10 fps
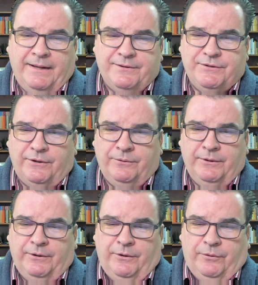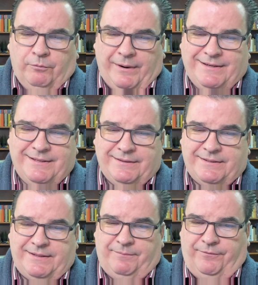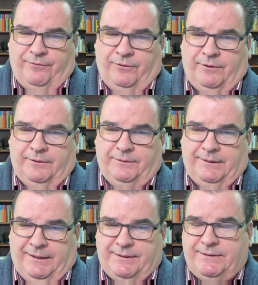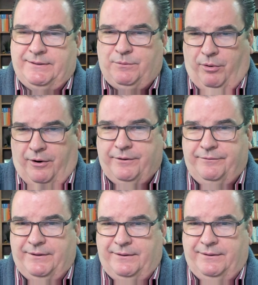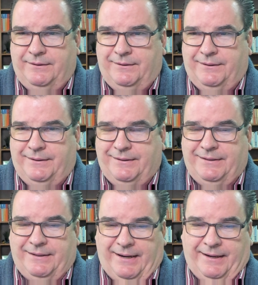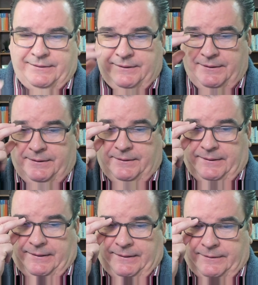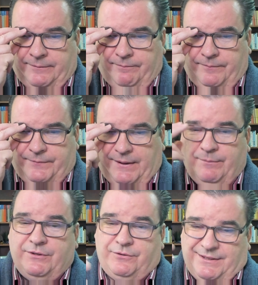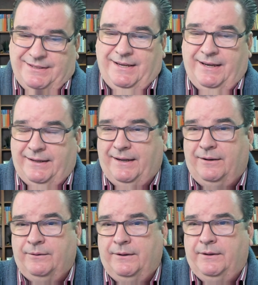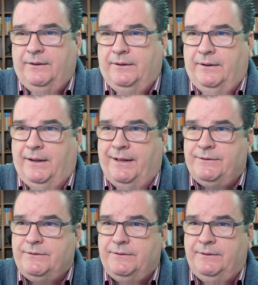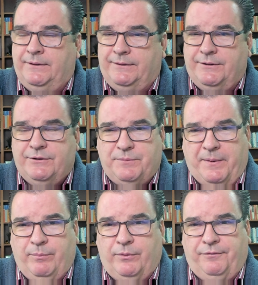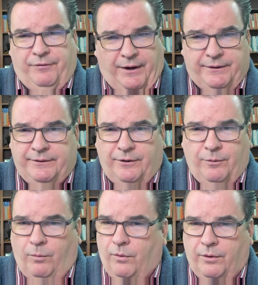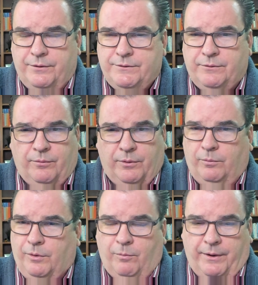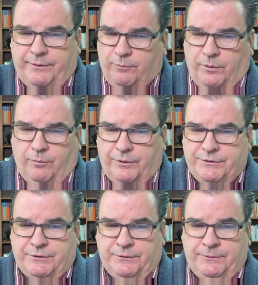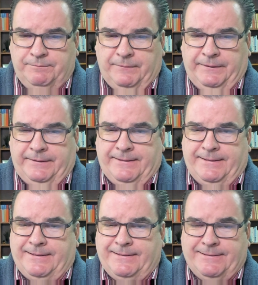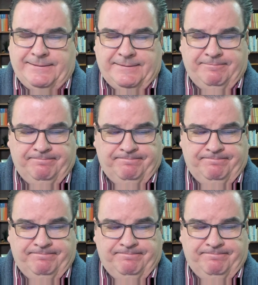so raising this up for us as a part of the Indian Act demonstrates again how, as Indigenous people fought in our wars, the World War I, World War II, all